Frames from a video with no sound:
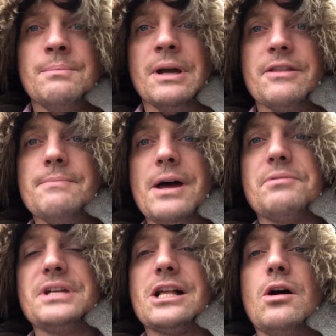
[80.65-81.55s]
but if the
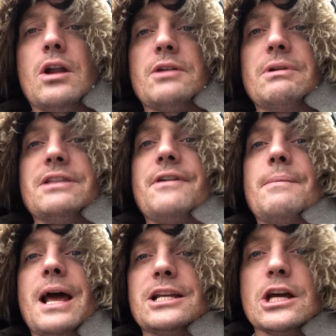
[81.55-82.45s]
mother was alcoholic, really the
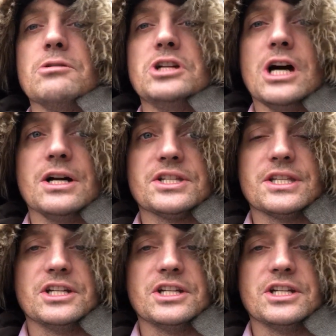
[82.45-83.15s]
family had no chance.